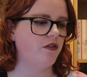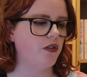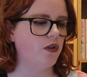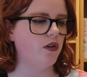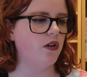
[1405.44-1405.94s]

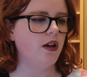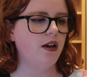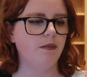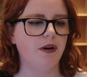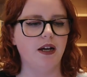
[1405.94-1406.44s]
for
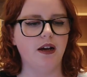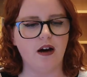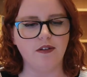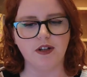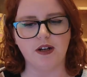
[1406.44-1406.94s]
my
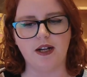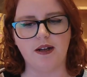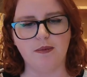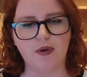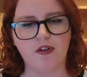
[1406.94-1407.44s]
Afterlight
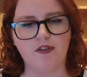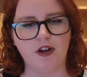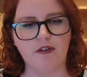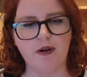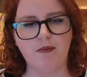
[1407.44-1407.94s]
book for
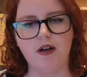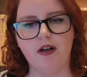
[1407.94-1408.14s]
November.